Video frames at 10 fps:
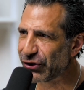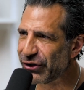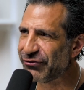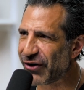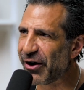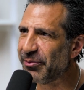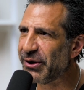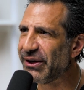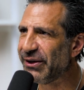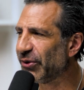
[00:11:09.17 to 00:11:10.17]
a good
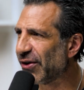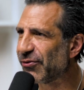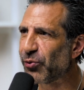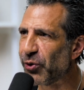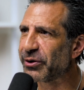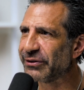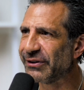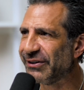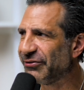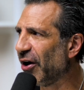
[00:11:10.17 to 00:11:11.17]
environment in whatever work
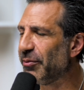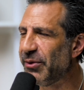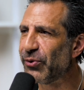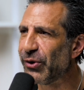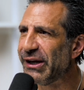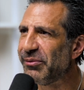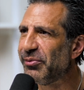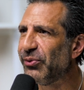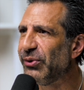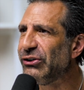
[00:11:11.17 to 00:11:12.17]
environment we're in,
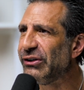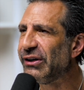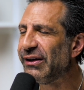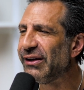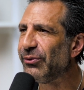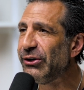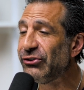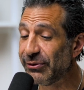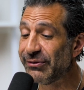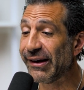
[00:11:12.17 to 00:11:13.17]
but we, we
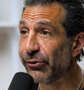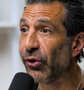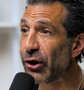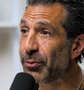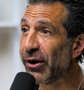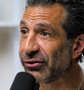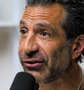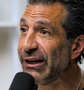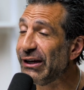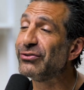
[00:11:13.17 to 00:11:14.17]
should like roll up our
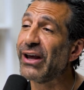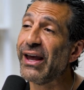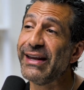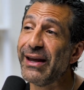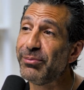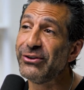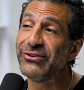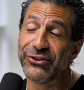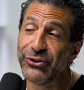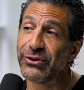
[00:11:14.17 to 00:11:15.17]
sleeves and get
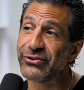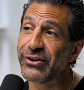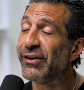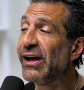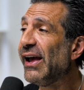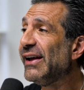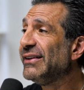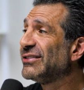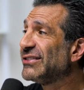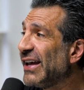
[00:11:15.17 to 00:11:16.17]
busy doing stuff.
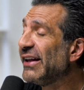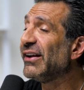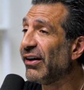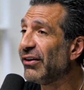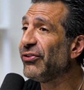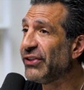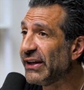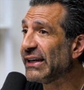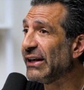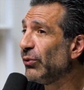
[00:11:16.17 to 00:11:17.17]
Instead of
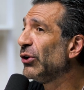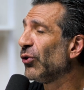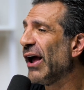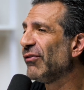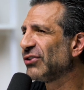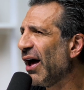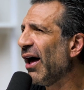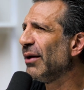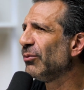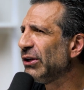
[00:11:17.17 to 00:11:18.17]
thinking we don't have
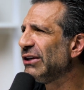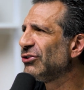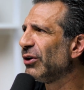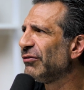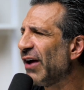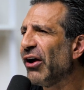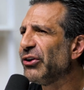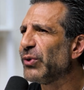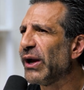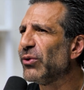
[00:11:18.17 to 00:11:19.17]
time, we need to
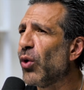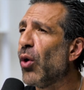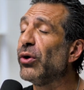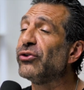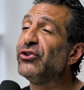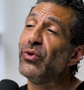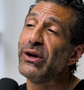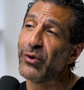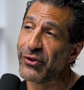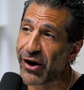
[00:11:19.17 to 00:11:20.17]
evaluate what we're
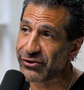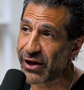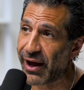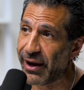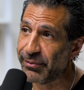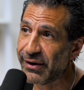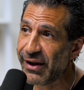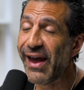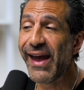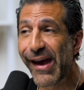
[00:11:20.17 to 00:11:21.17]
doing with our time.
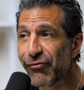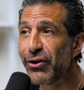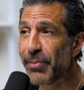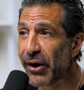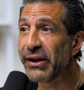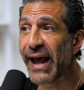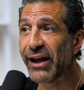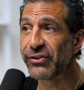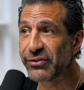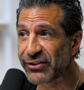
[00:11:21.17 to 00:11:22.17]
Everybody
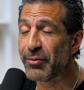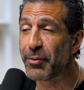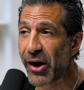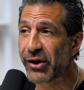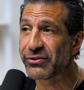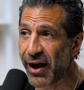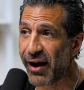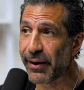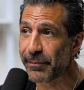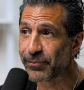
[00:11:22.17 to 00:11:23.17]
has the same amount of
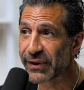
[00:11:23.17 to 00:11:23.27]
time.